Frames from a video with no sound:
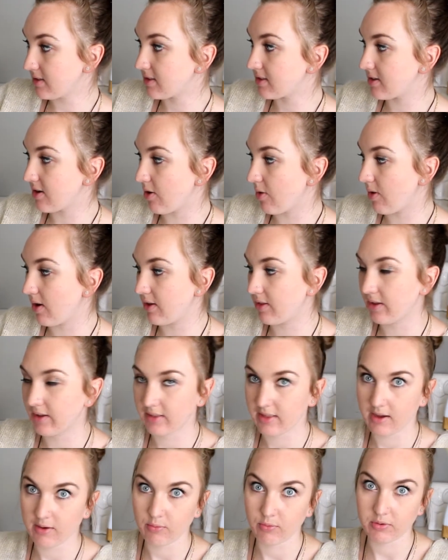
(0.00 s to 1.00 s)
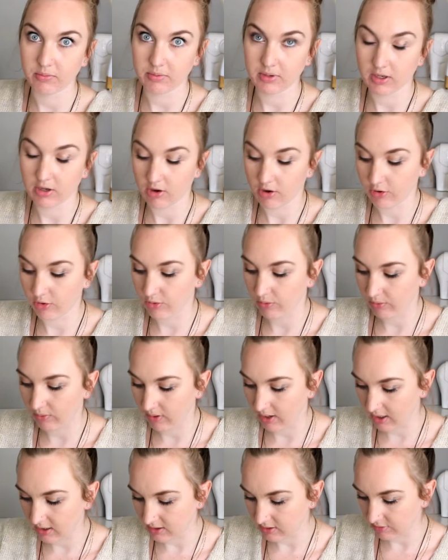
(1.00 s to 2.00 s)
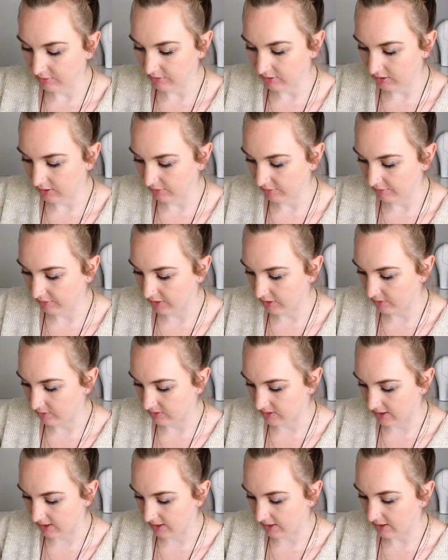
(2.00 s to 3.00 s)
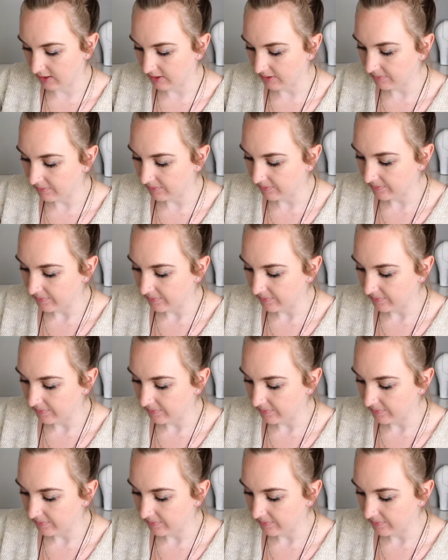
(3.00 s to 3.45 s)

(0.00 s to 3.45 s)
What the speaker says: So I think that would be great for diffusing.